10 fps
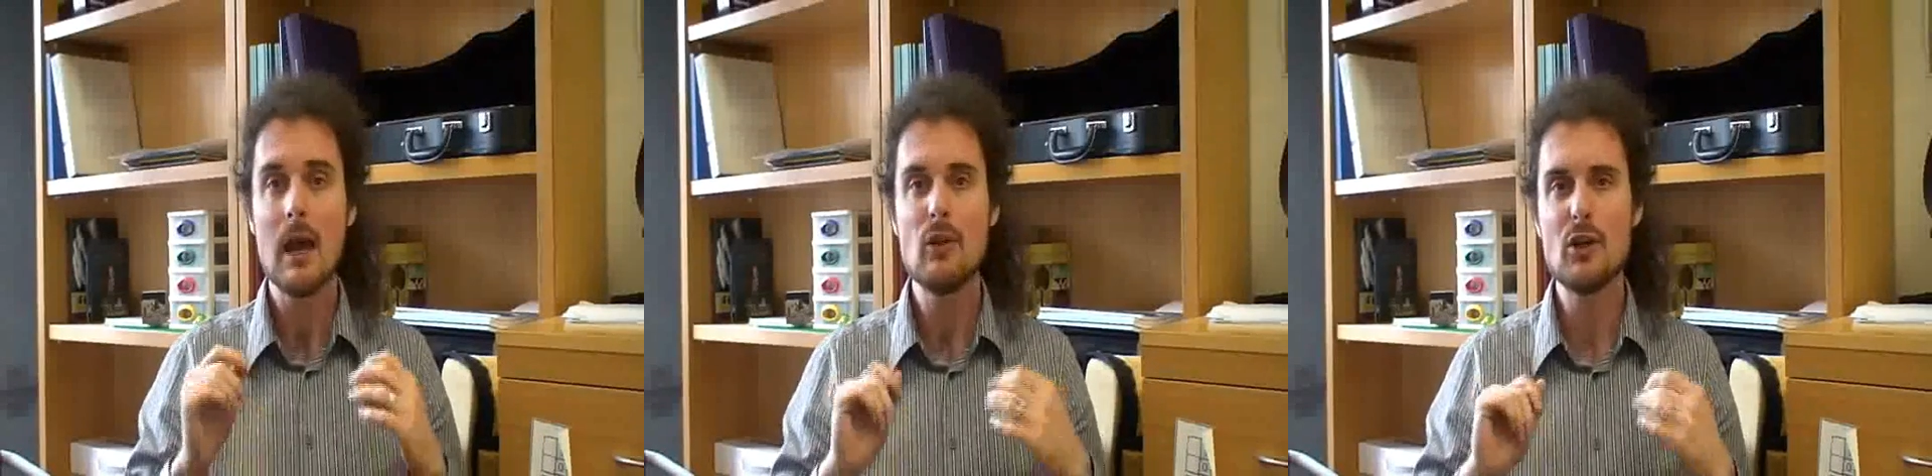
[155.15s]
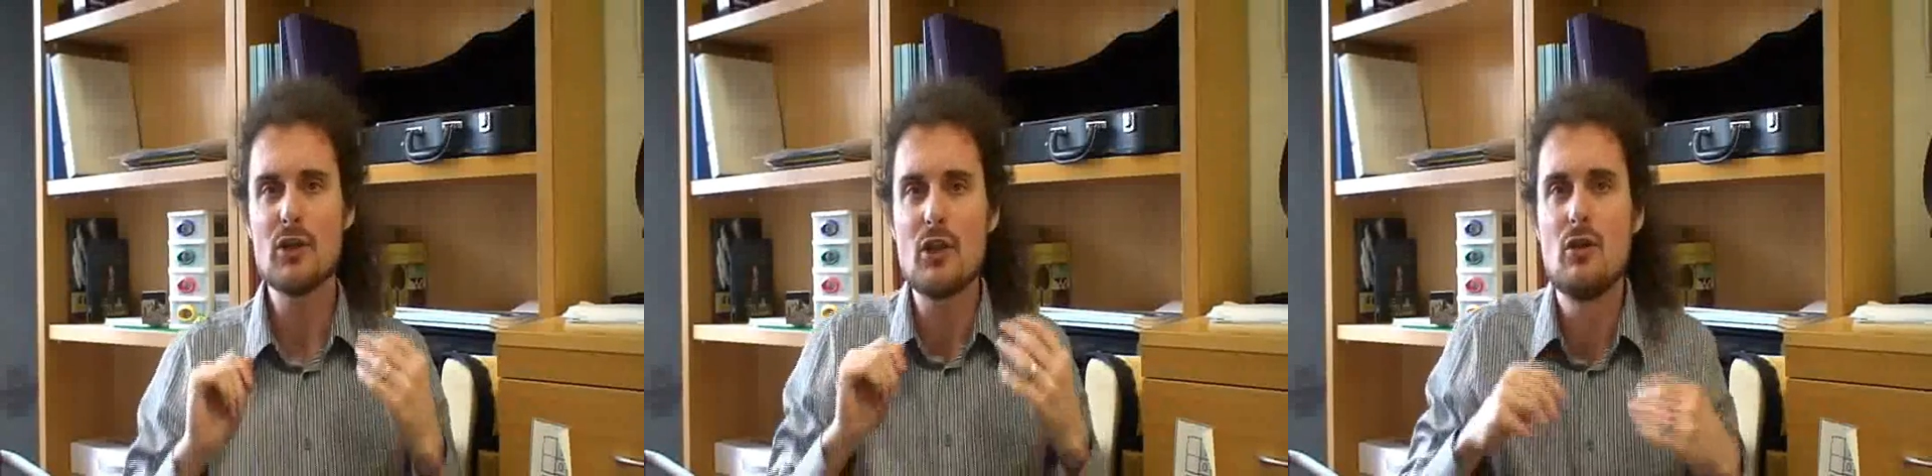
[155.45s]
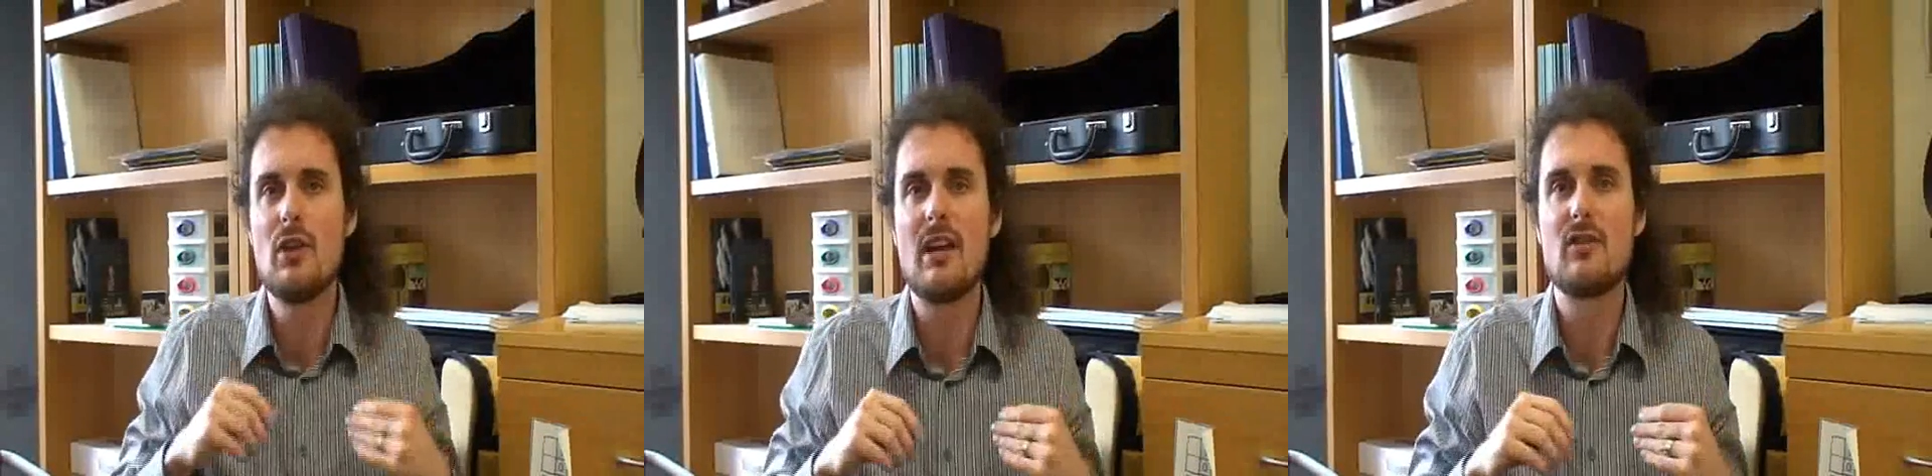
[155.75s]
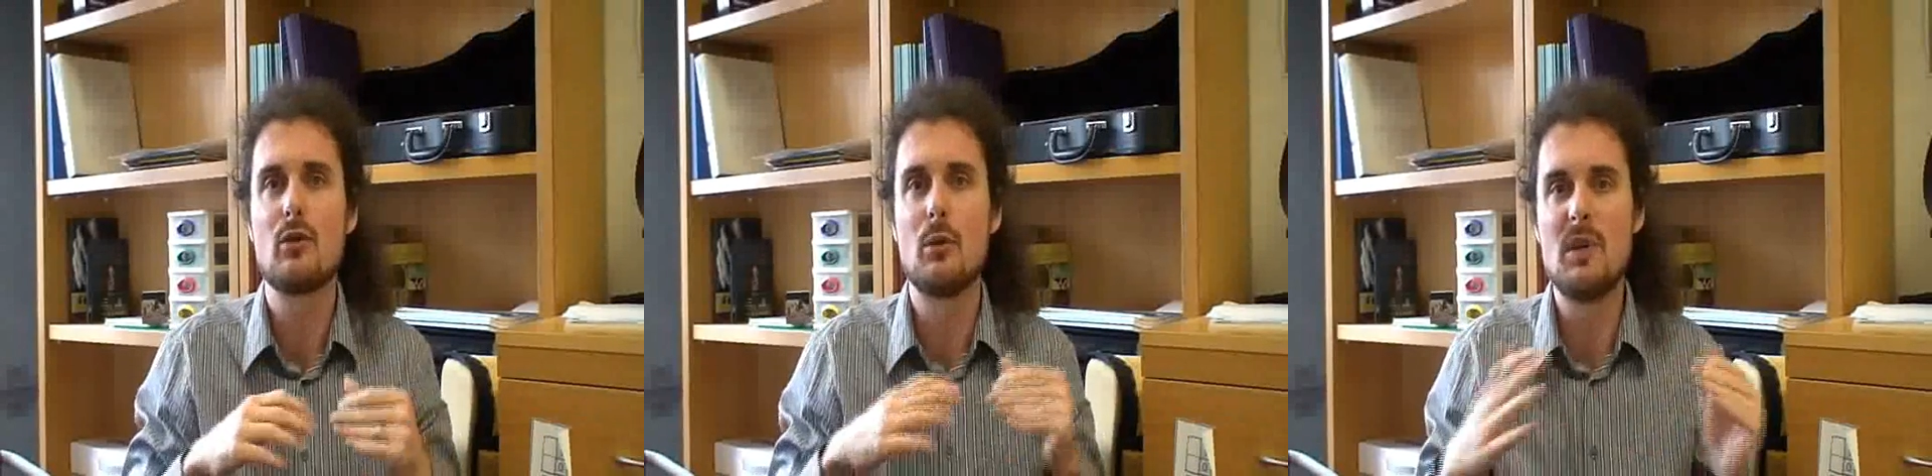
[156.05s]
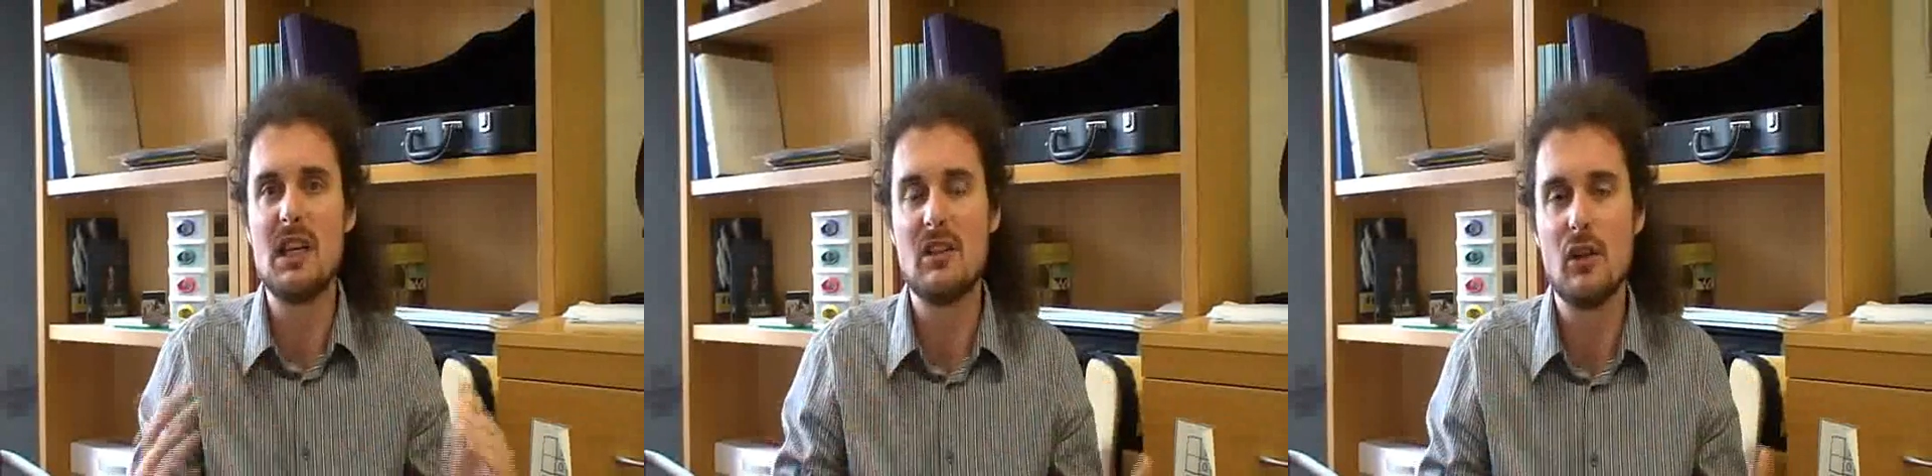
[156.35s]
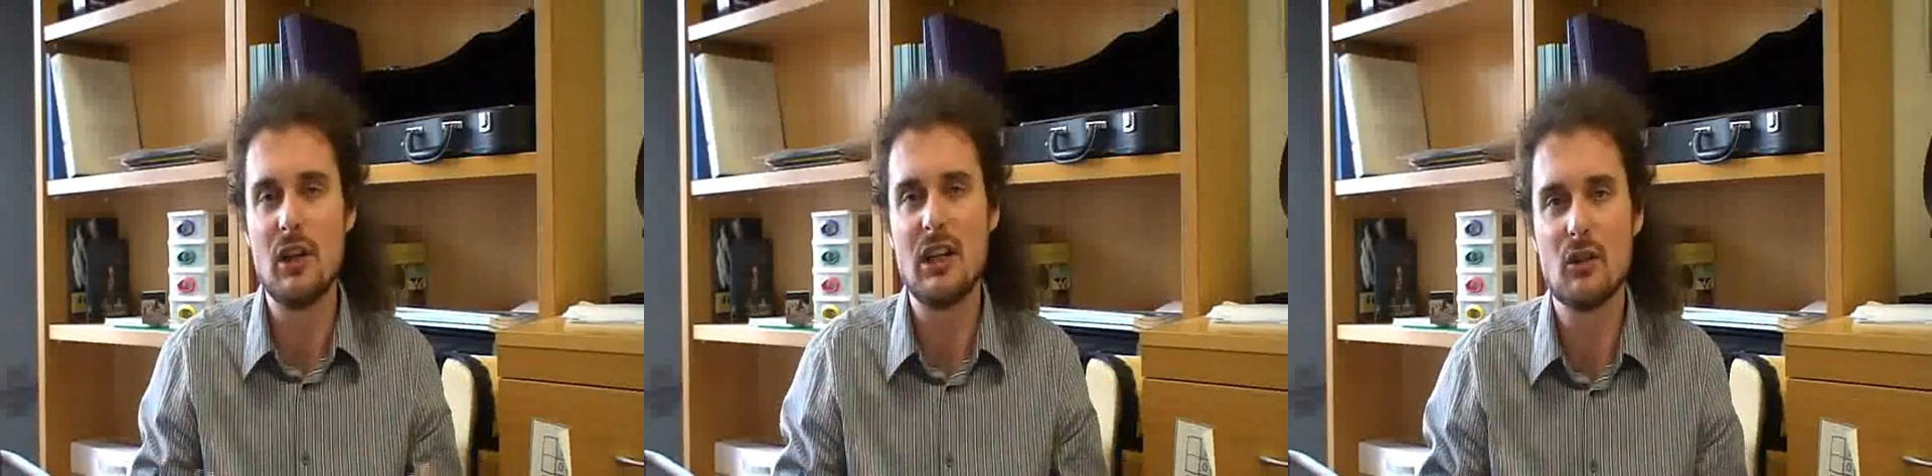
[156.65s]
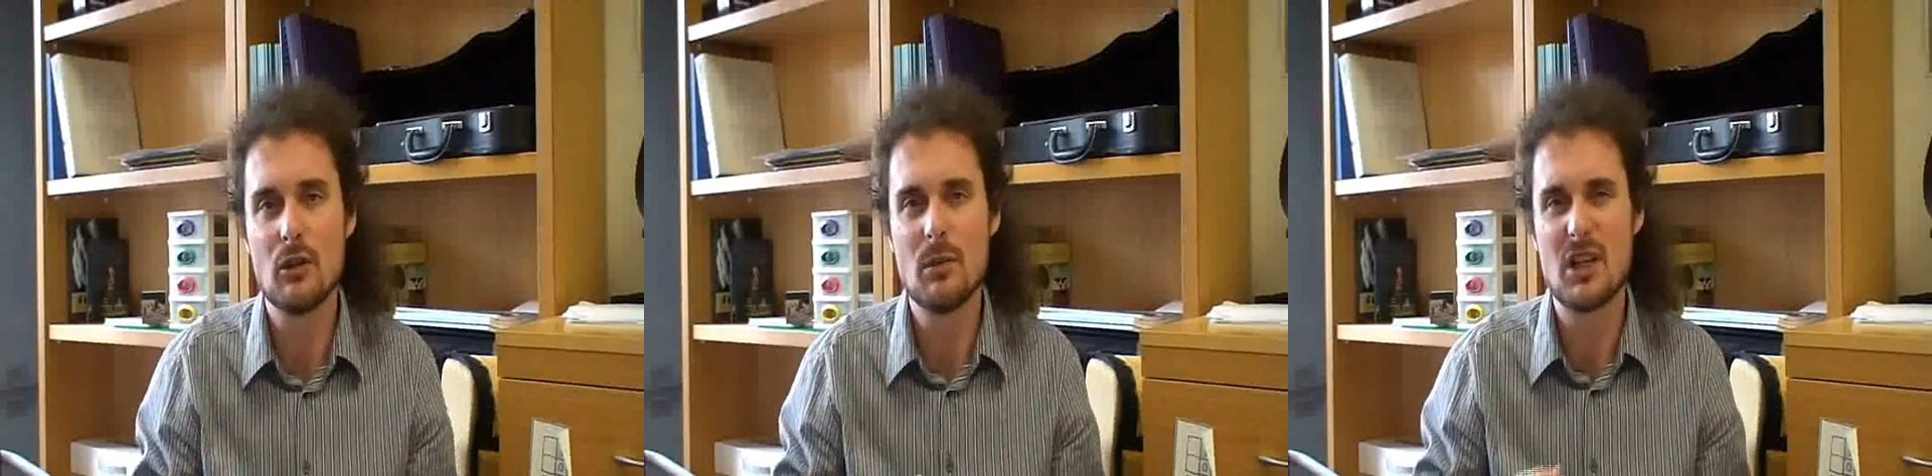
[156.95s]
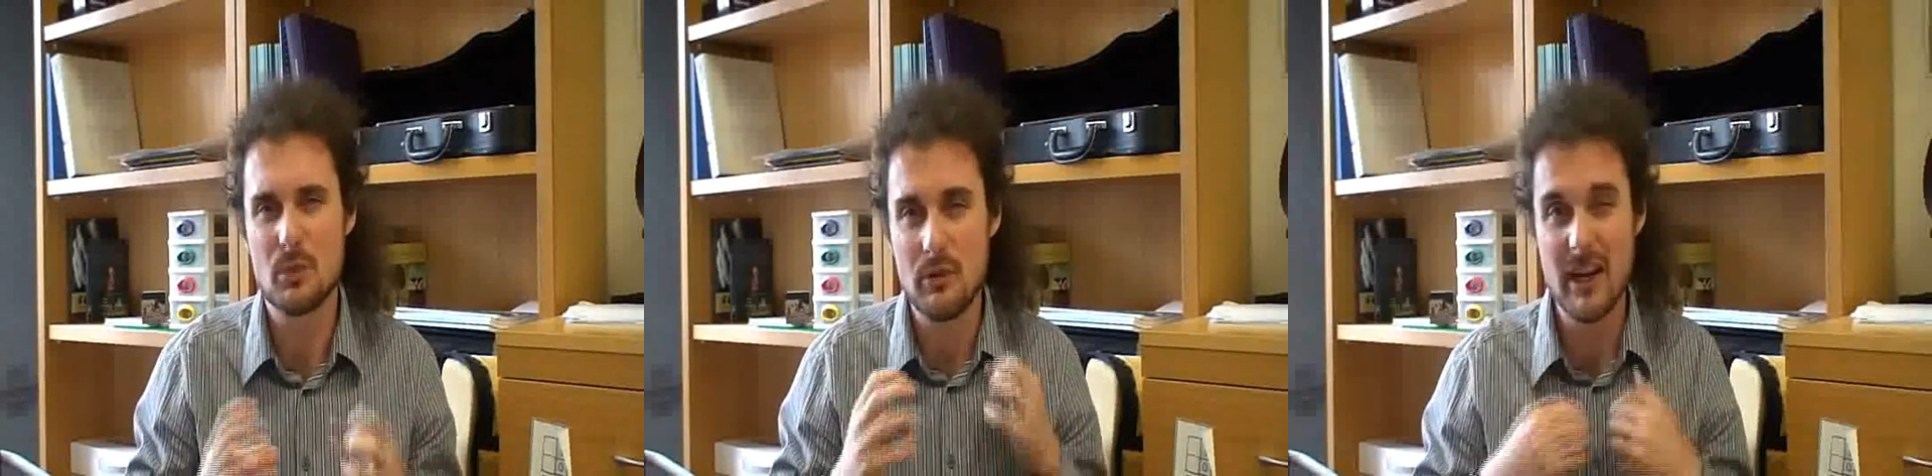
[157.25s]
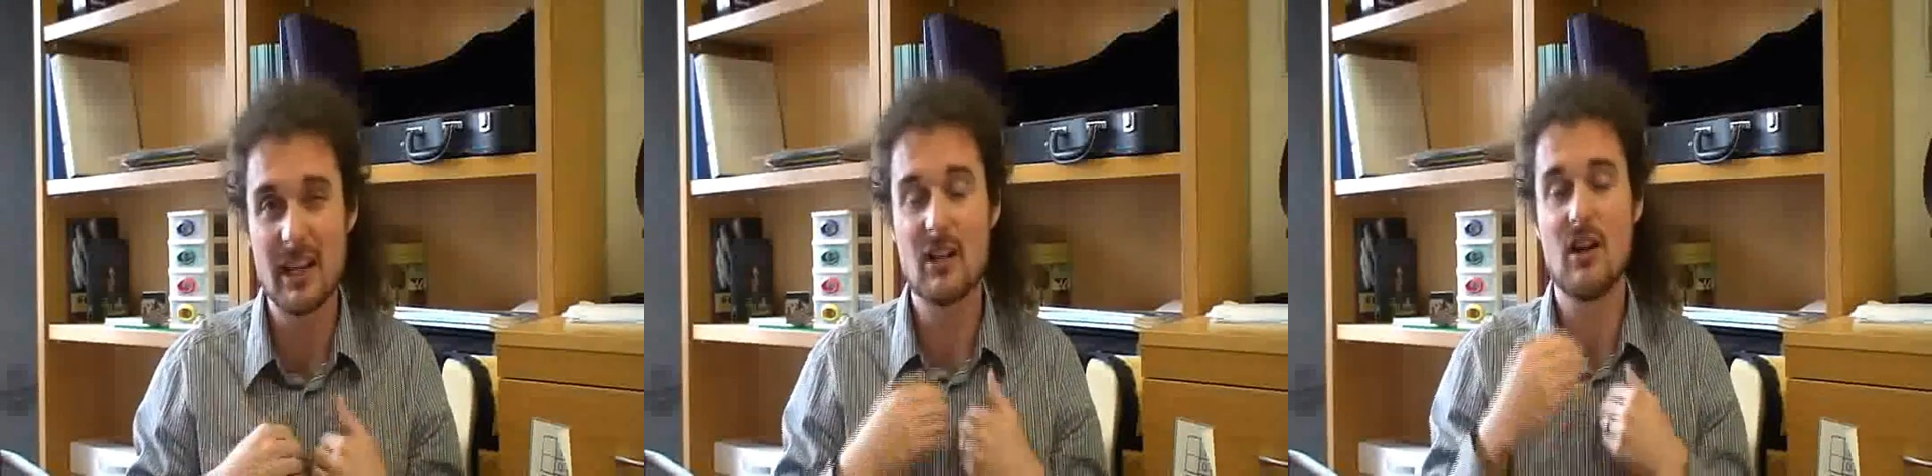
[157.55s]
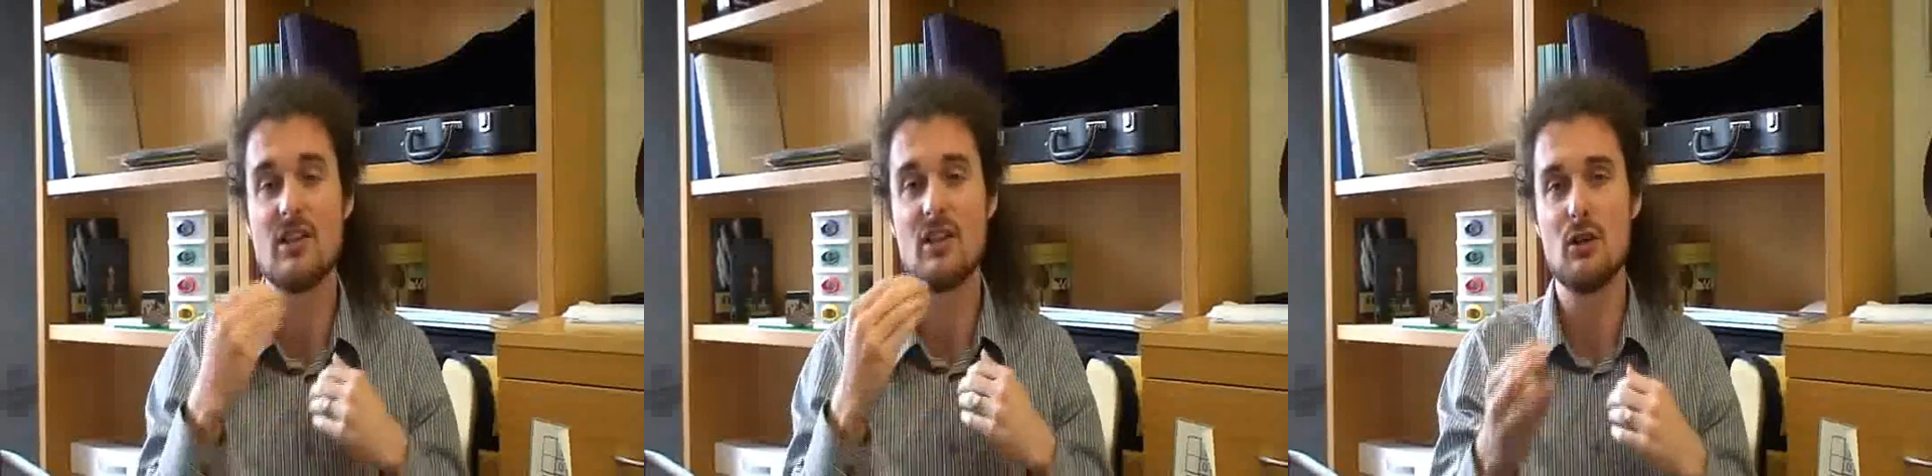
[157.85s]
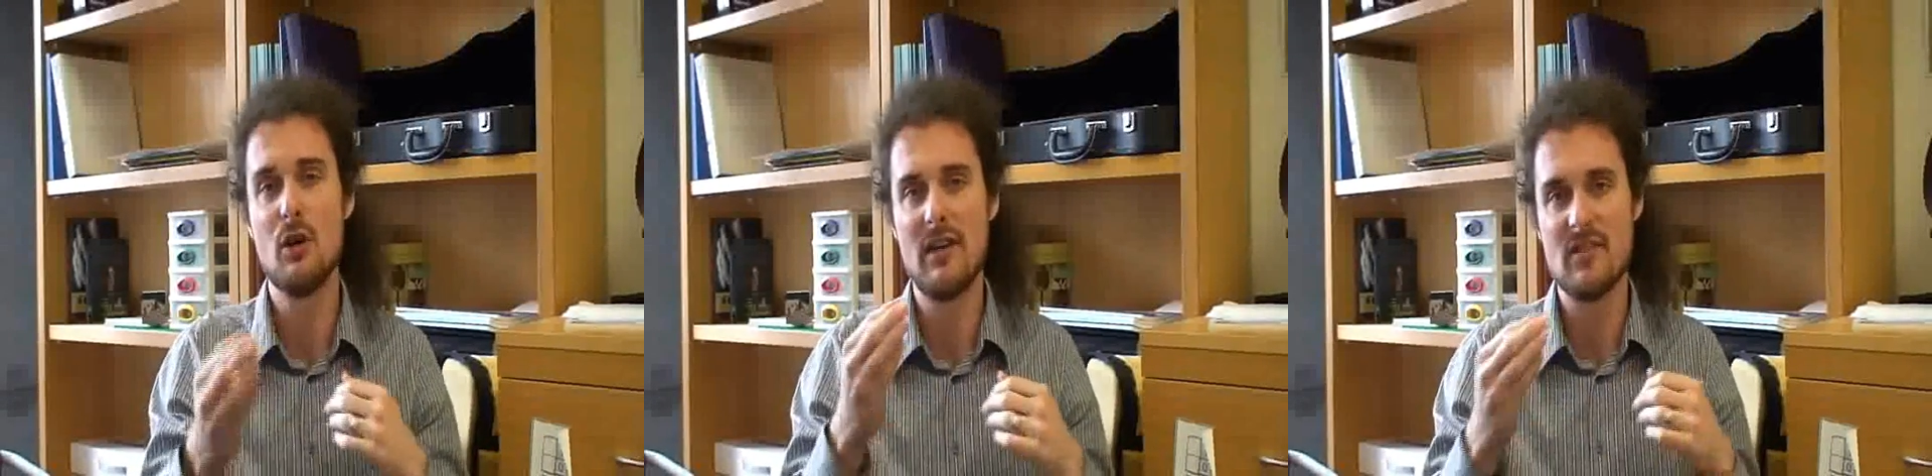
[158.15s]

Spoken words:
And we also do that through a peer learning group because we recognise that you